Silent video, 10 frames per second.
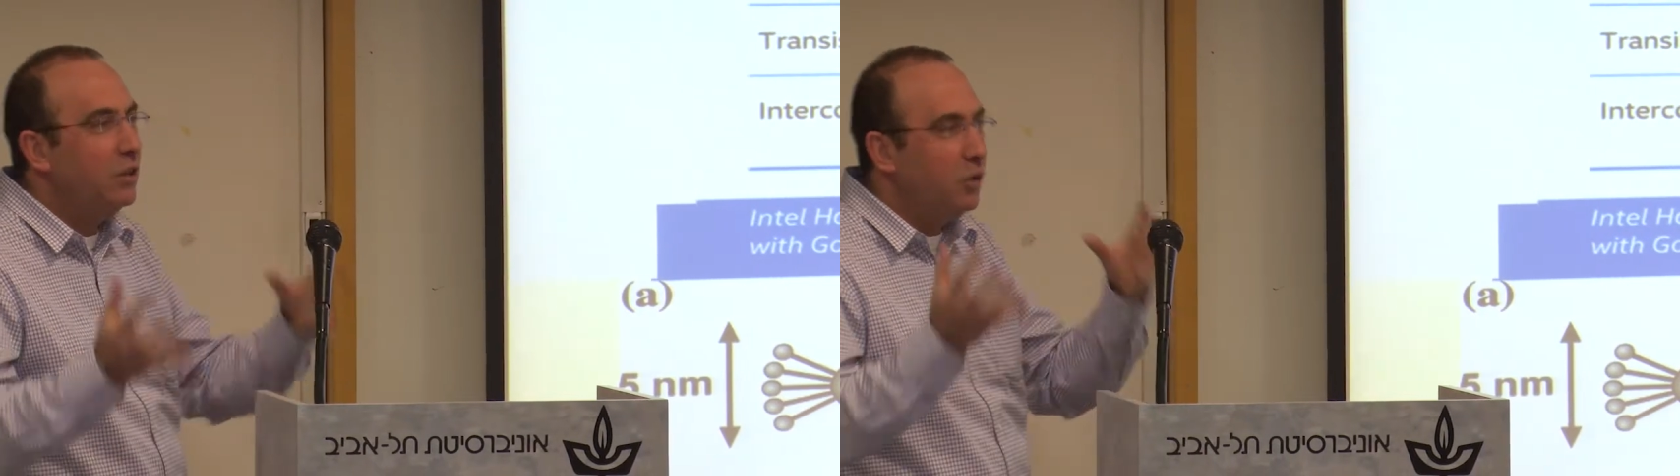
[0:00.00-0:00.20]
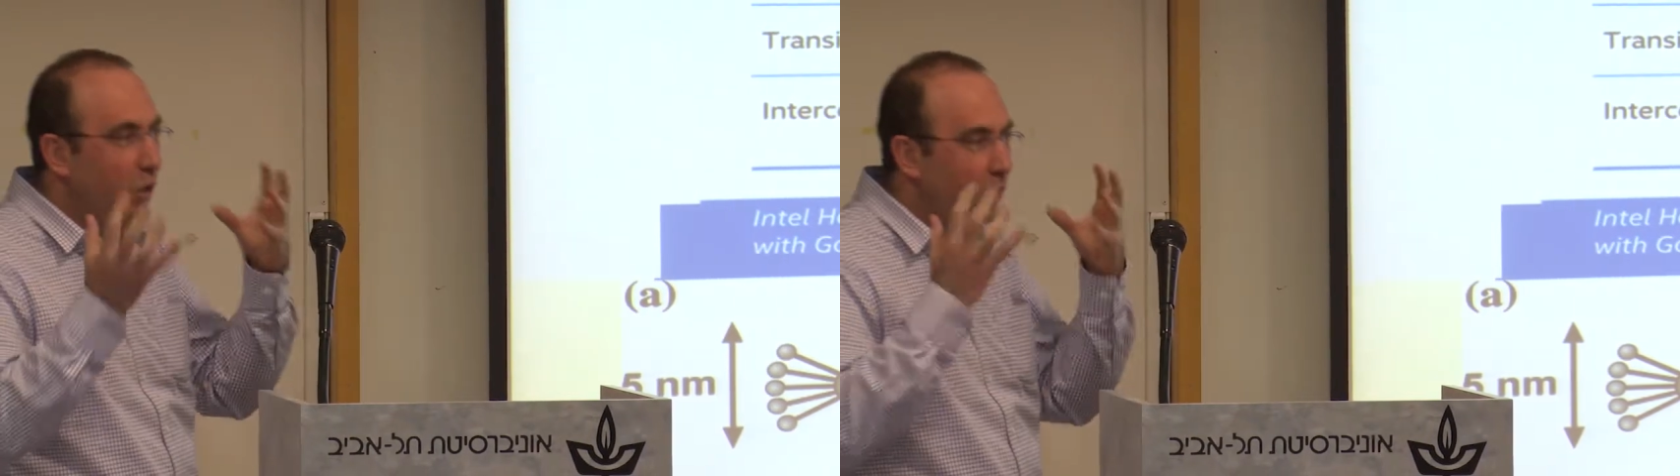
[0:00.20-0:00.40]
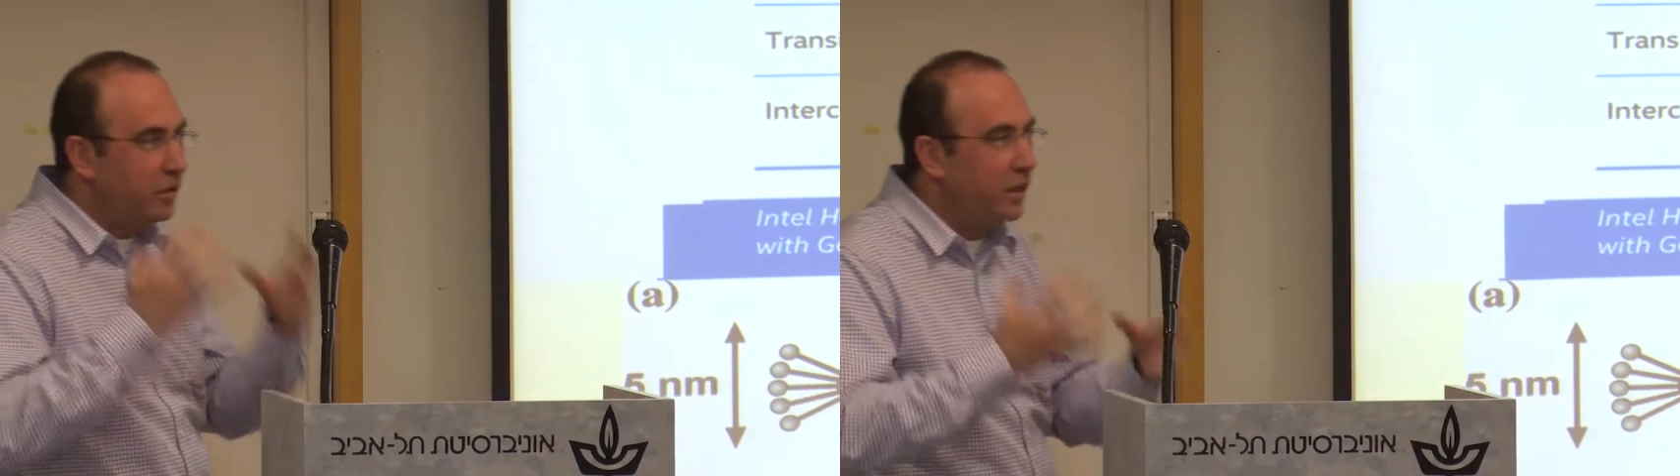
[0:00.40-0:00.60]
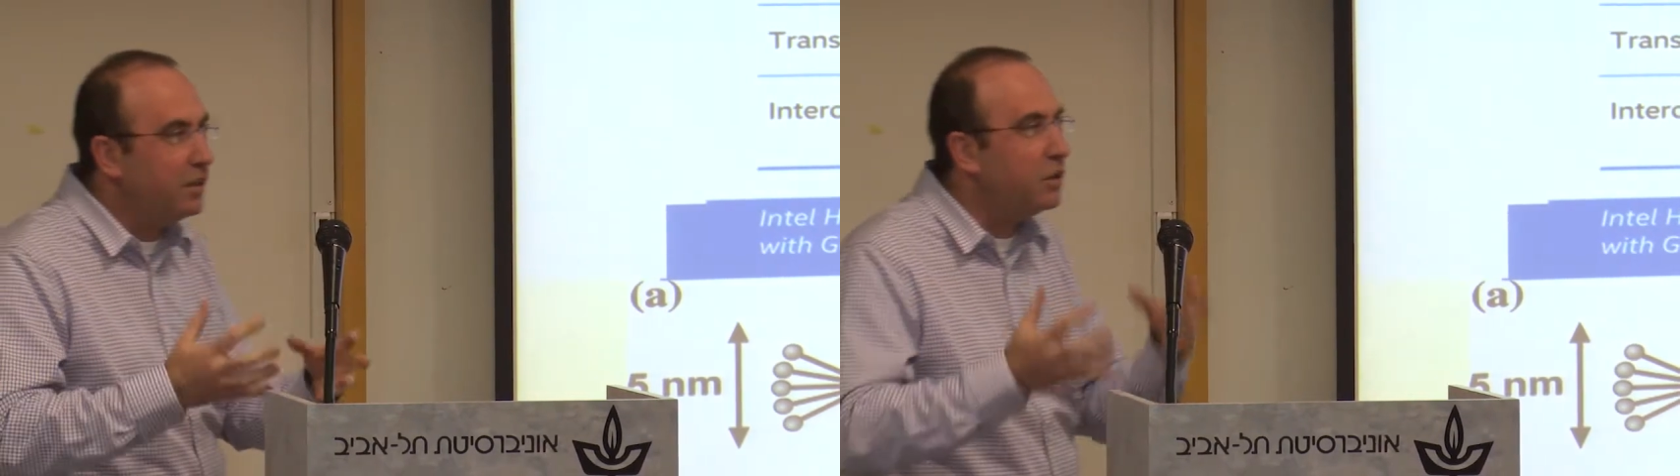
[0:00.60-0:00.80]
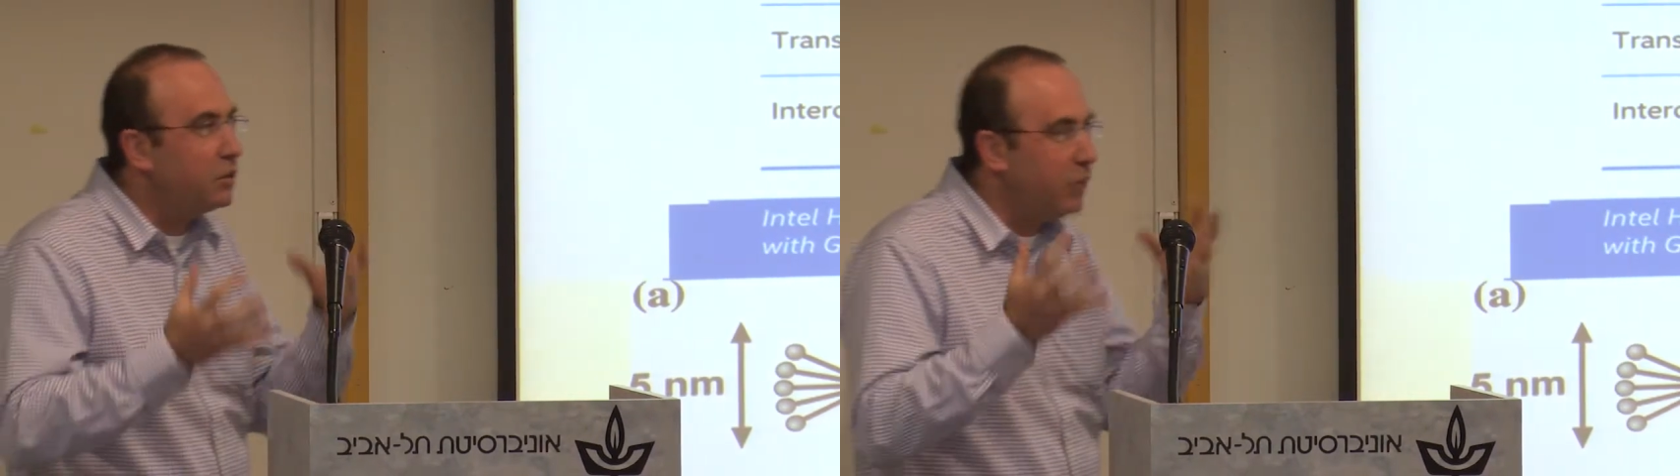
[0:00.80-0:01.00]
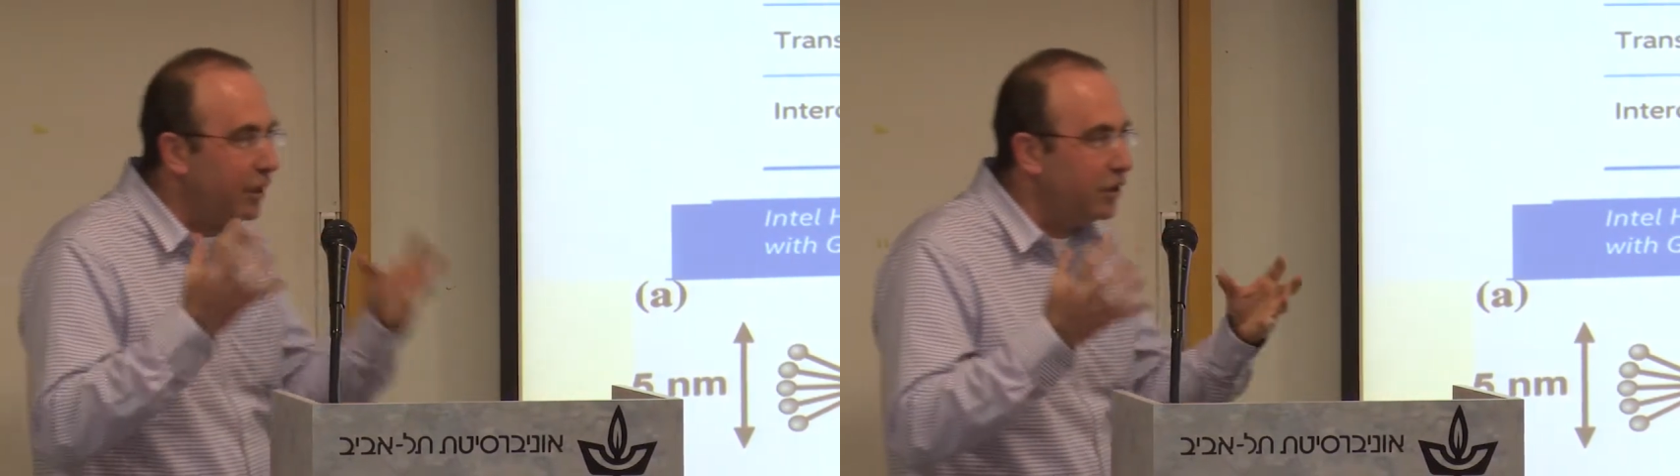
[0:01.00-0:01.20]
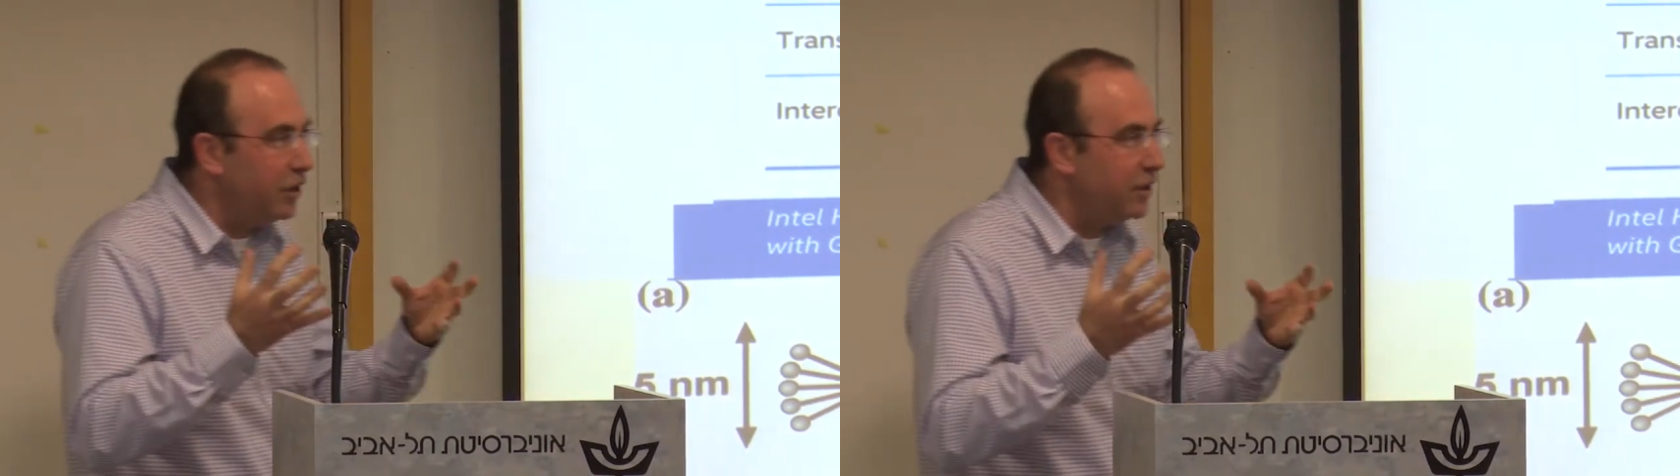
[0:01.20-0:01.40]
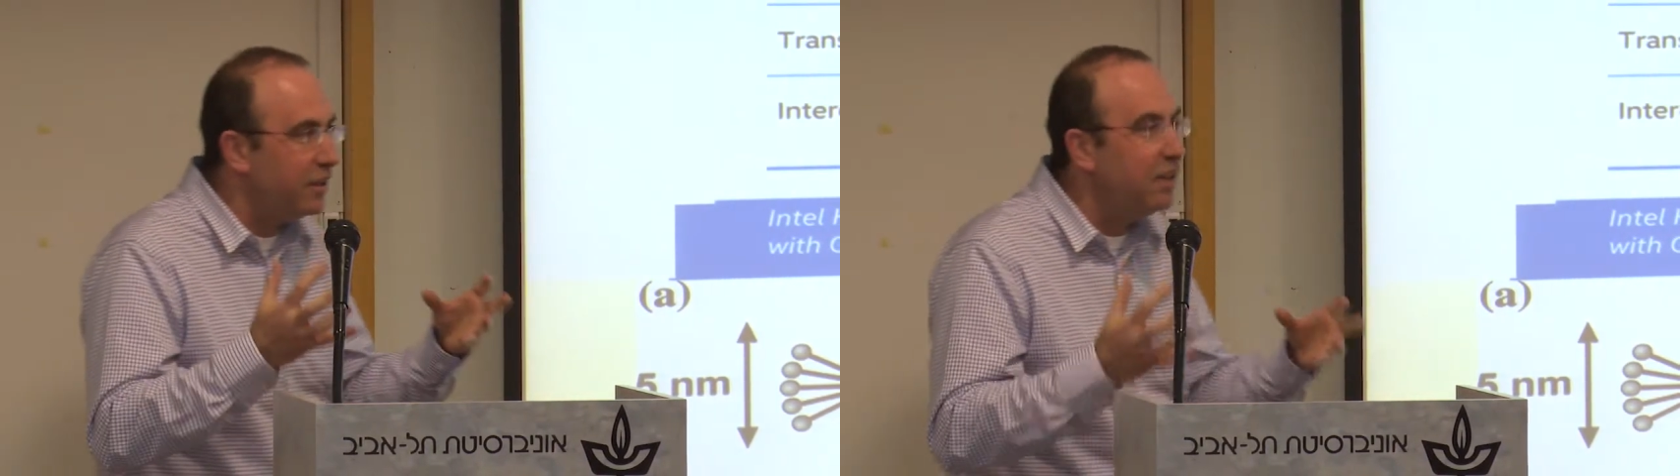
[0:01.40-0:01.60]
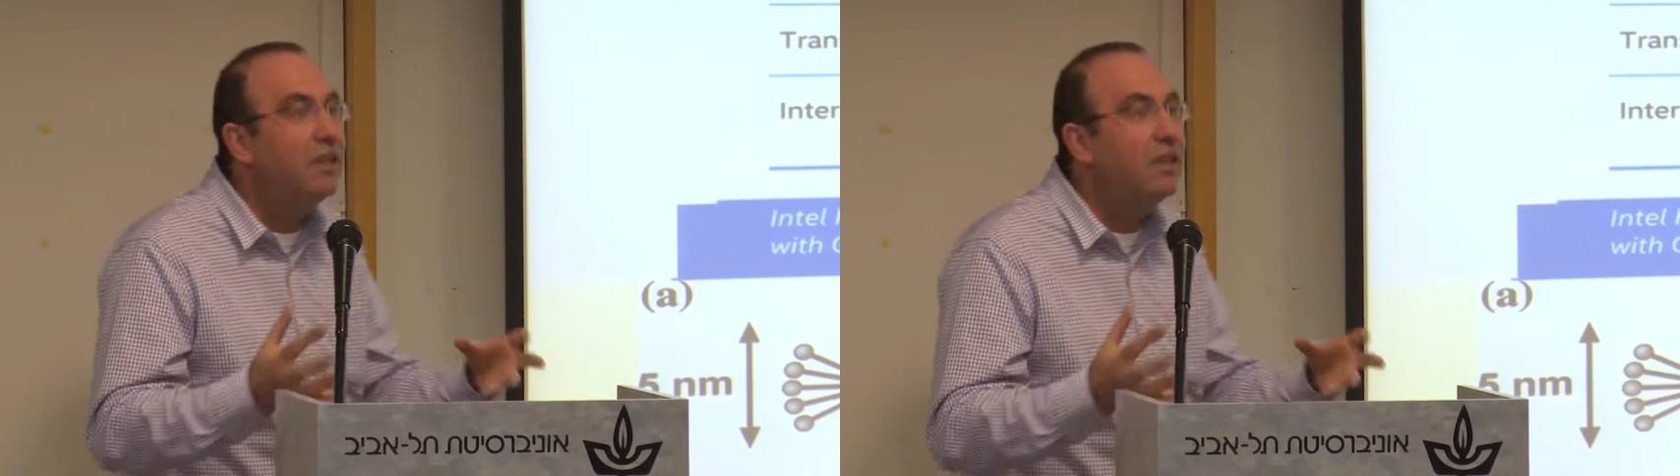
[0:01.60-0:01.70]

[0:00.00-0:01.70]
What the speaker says: ordered structures